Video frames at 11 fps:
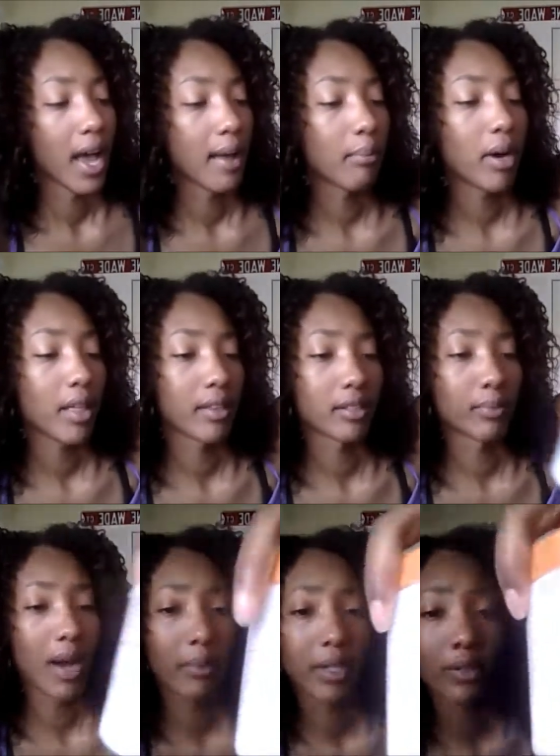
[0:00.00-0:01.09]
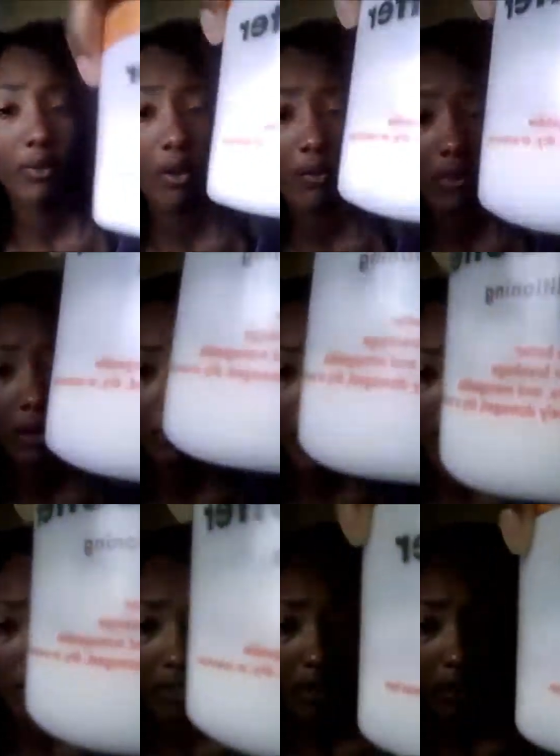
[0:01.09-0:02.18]
i bought this probably a little over a
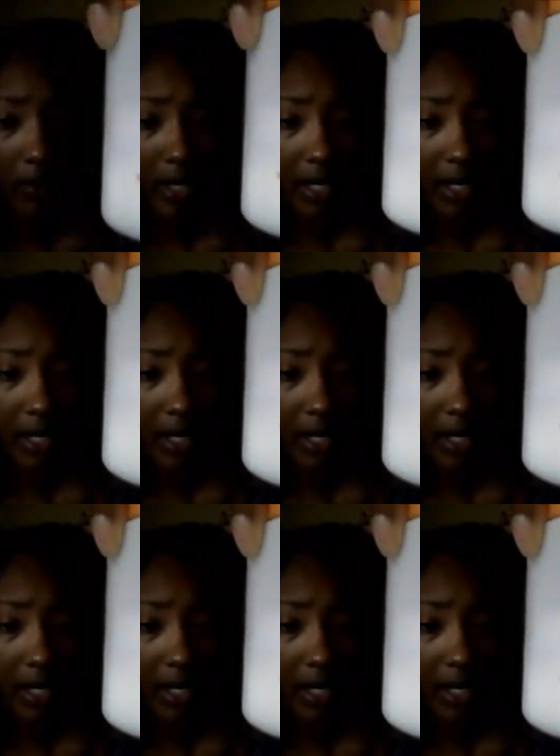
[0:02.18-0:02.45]
month ago